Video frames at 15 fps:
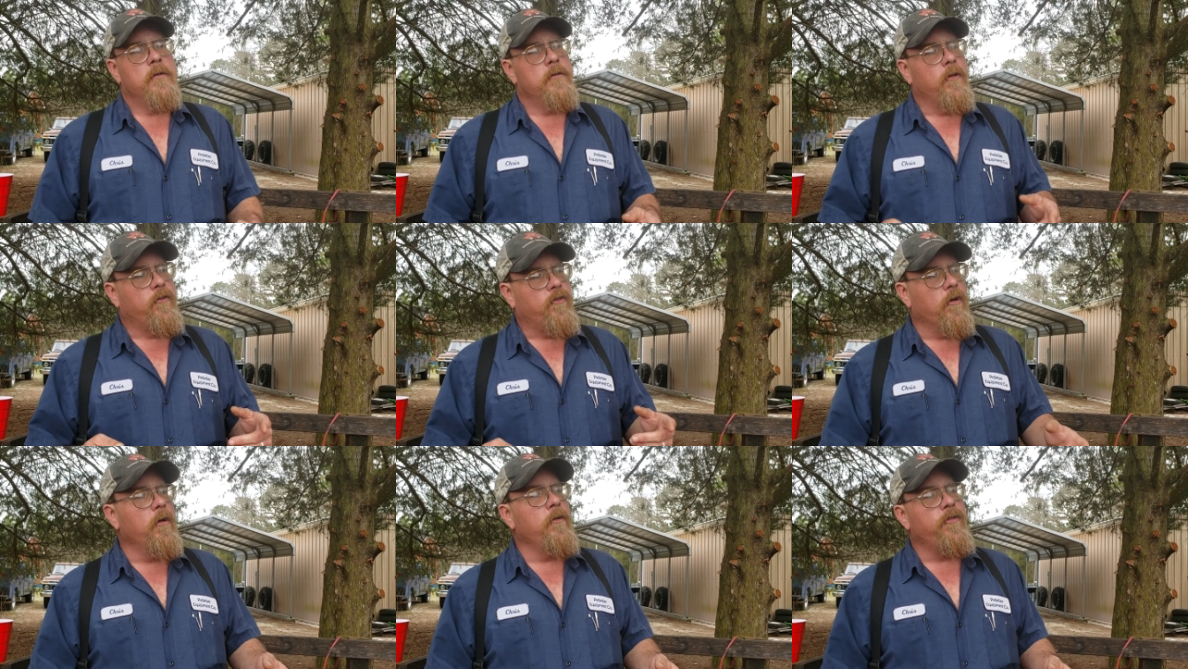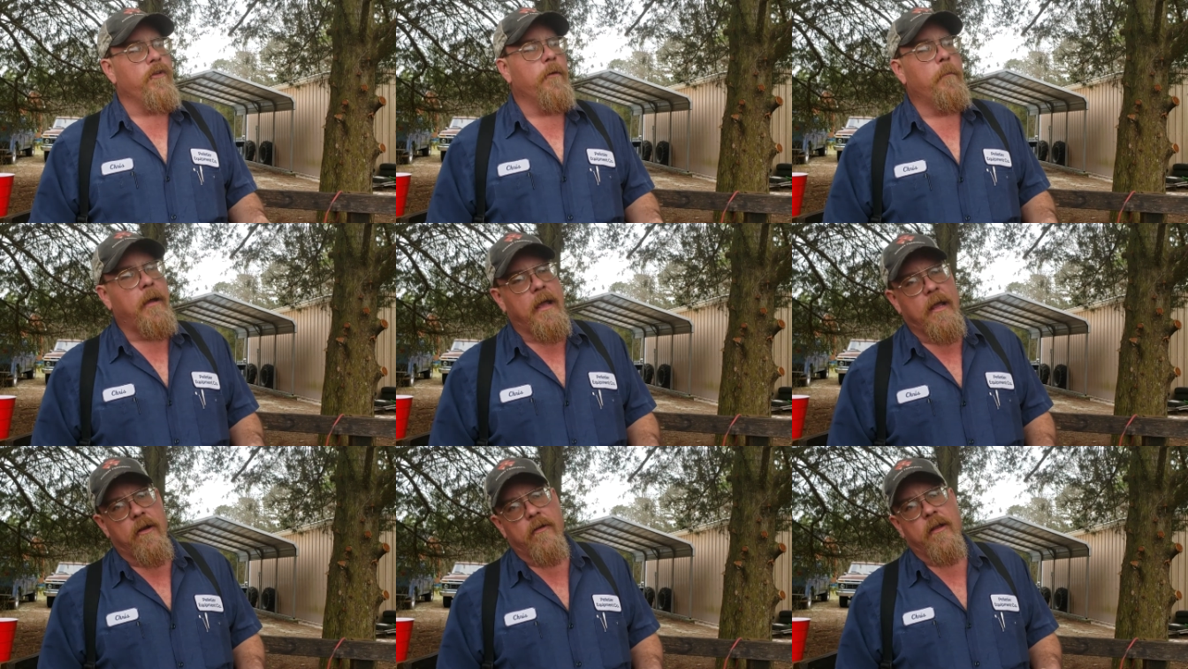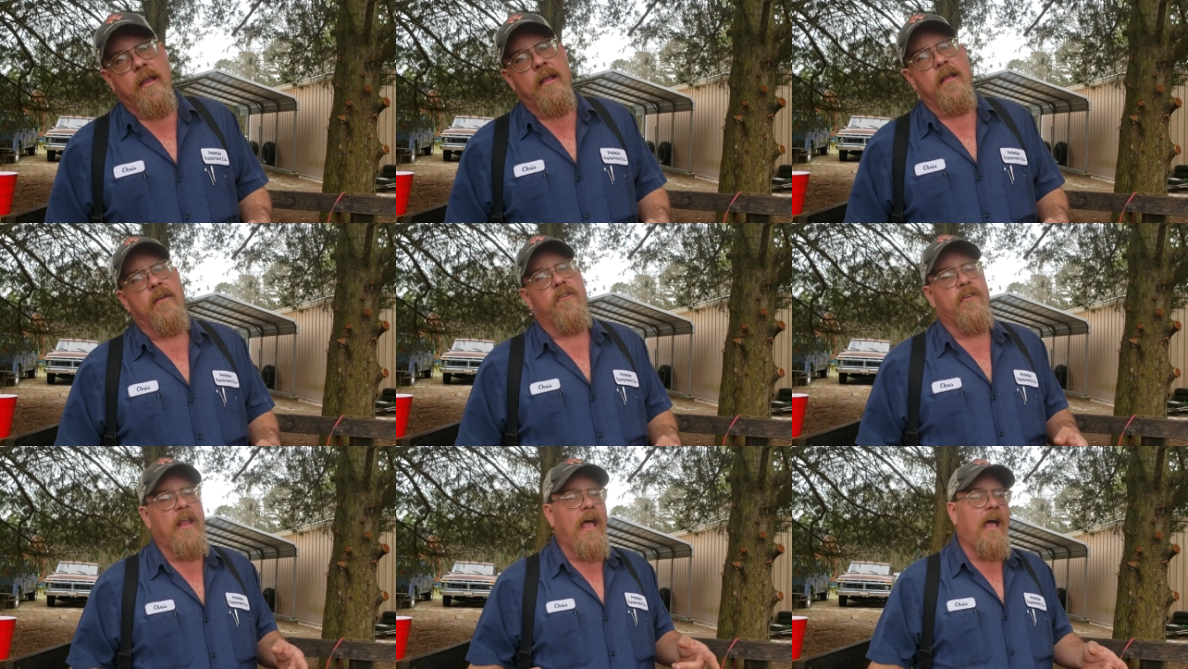The truth of the matter
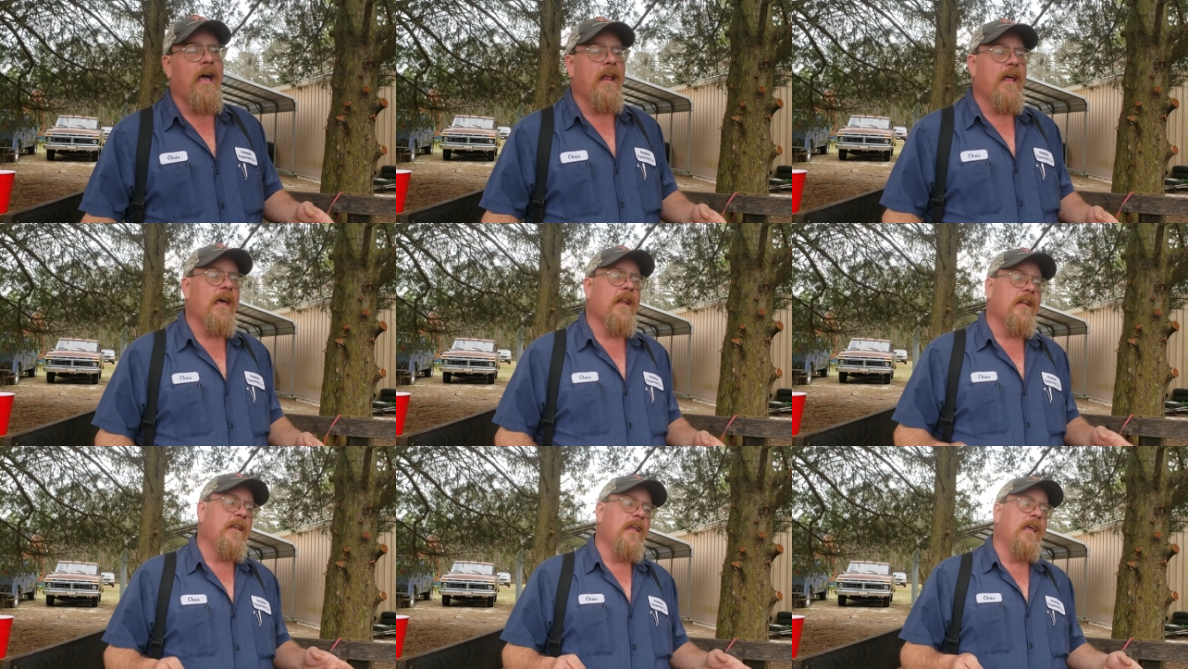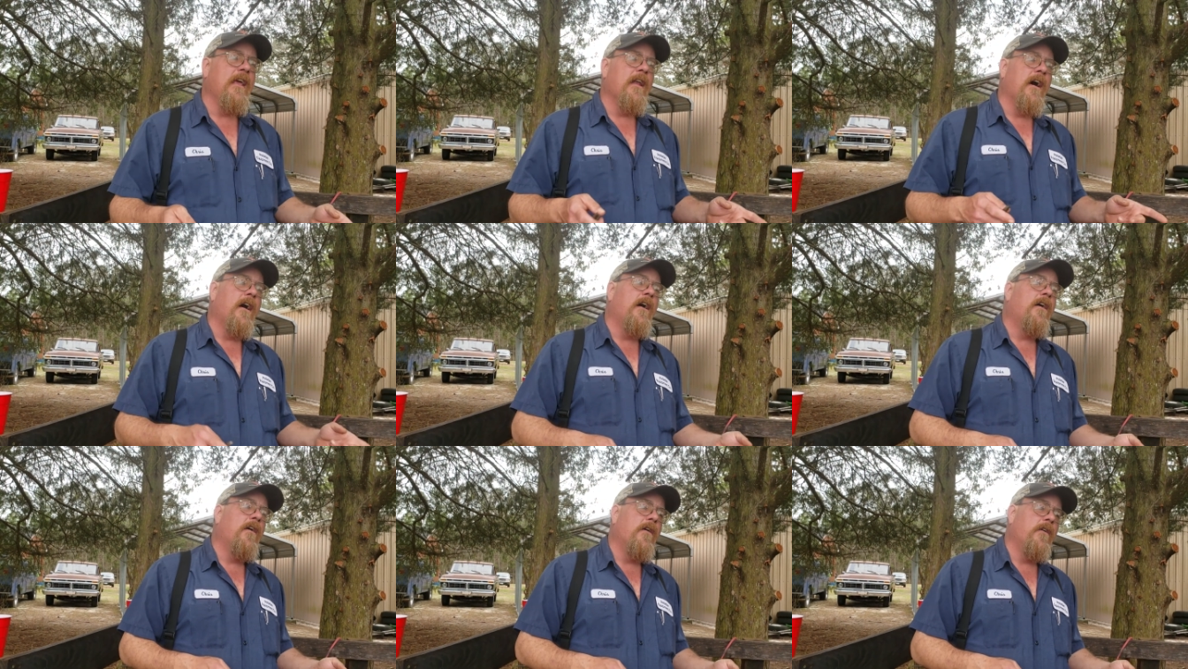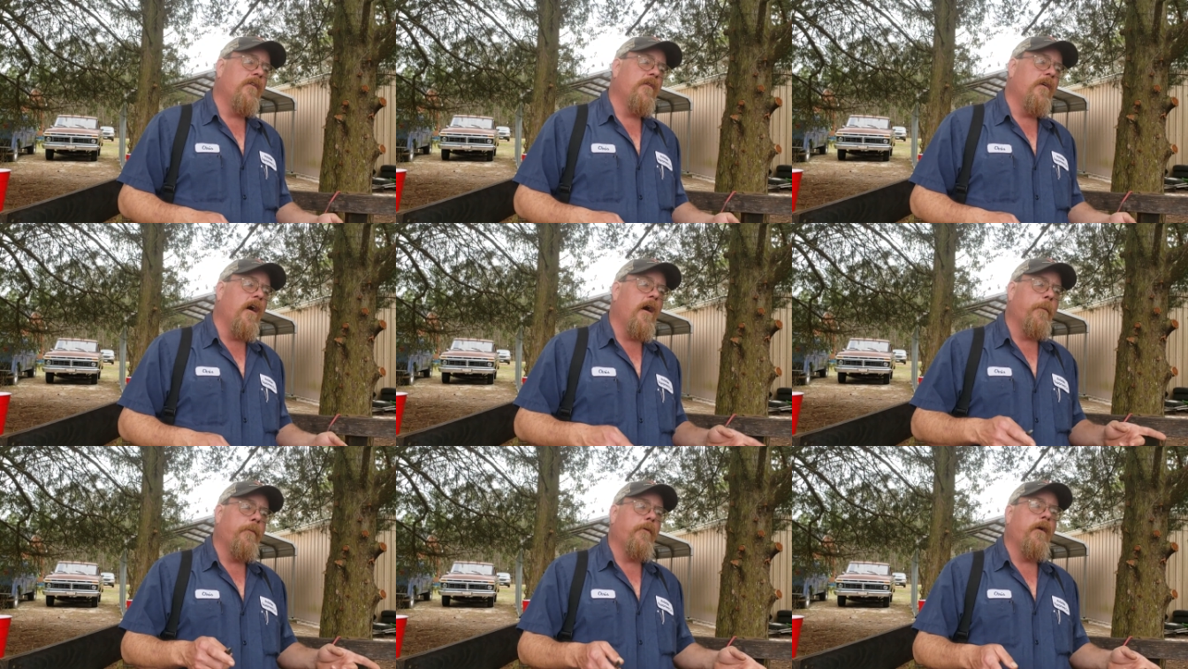is, nine out of ten hog
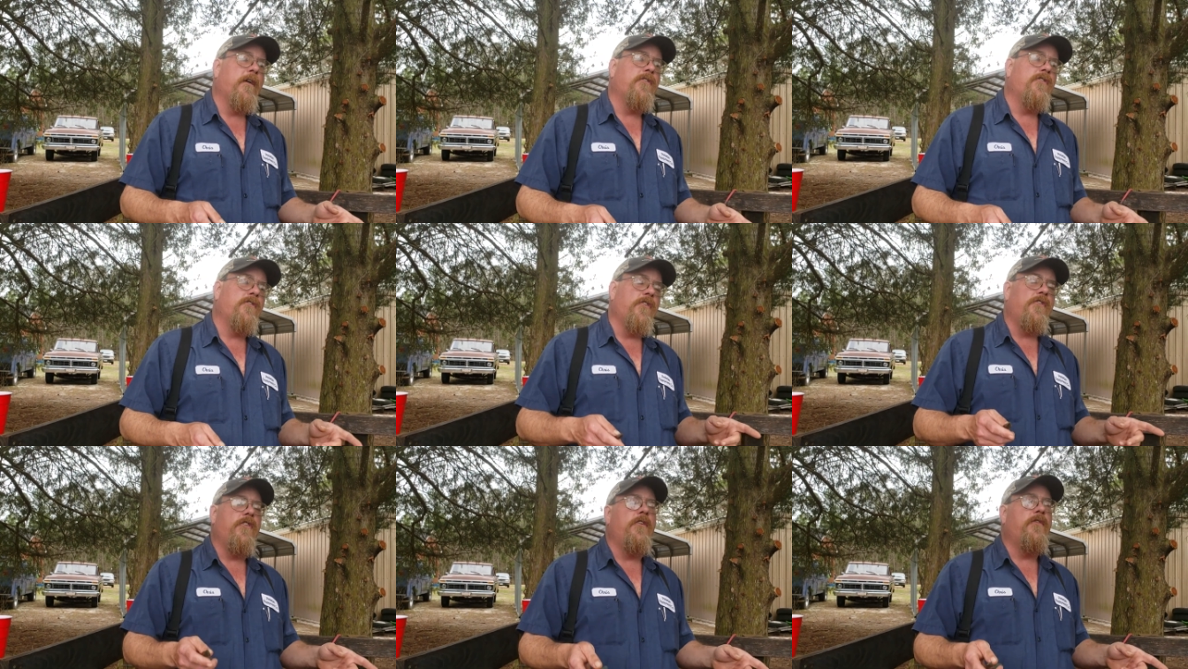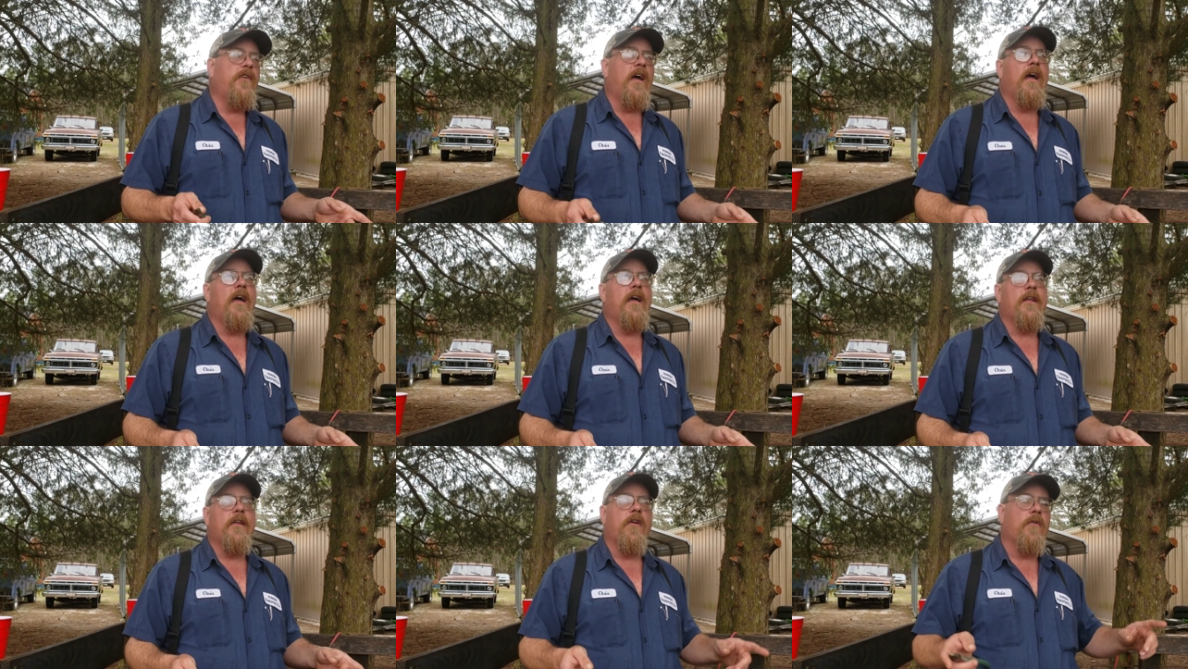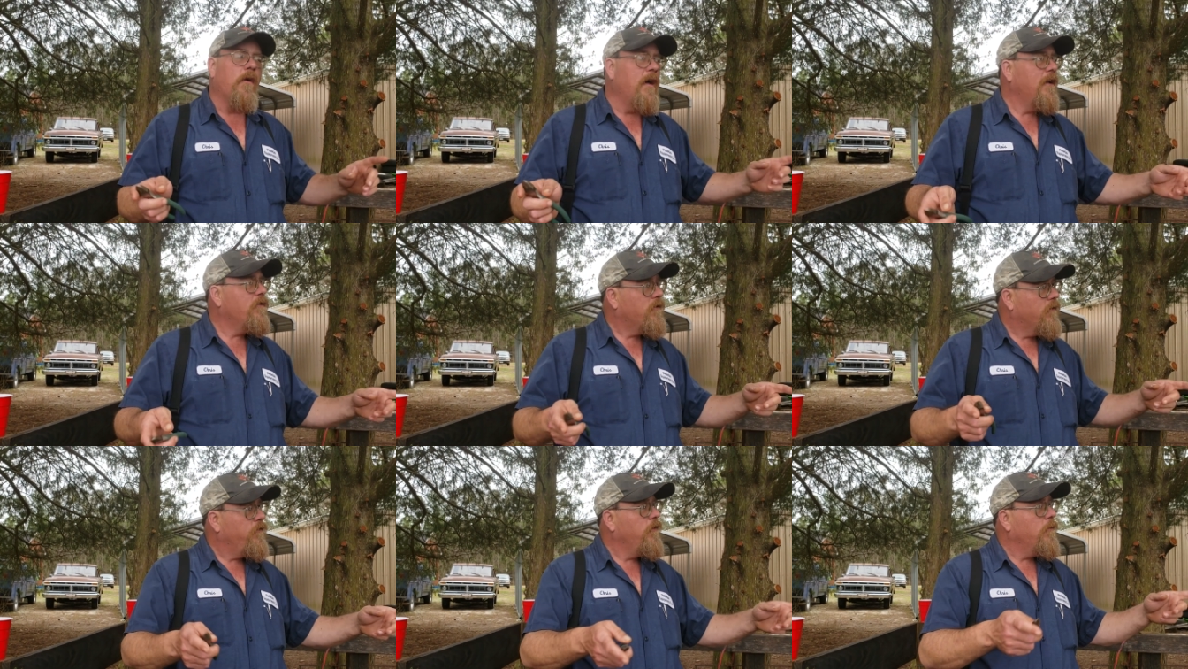operations that you find that are
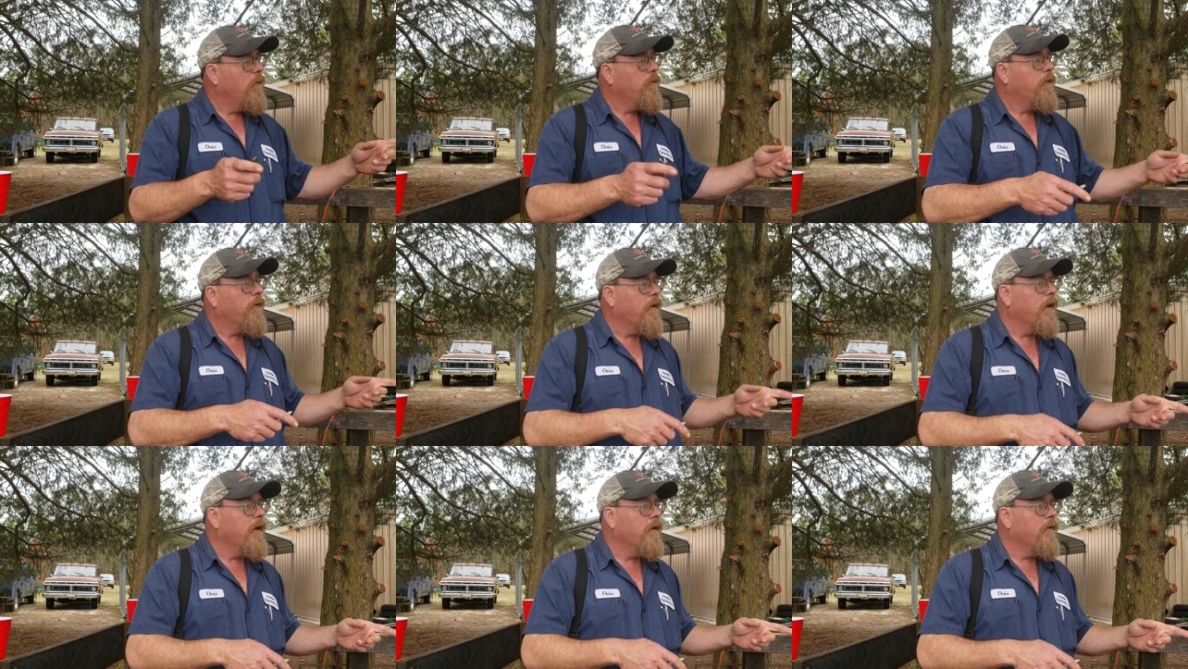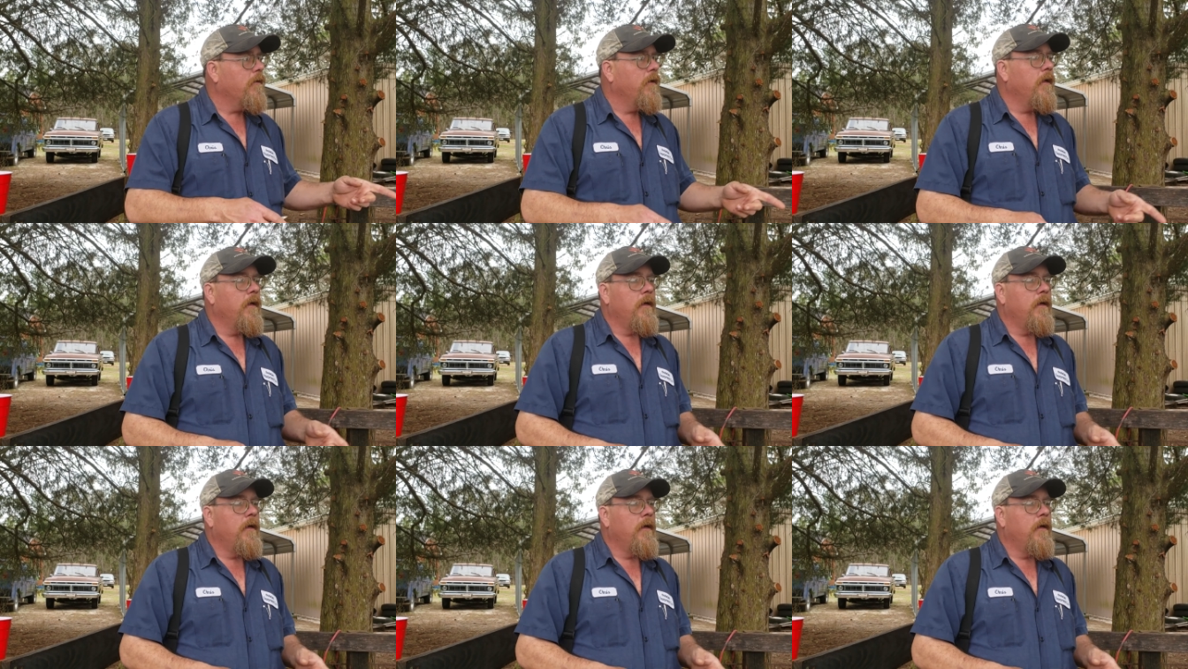raising a few on the ground,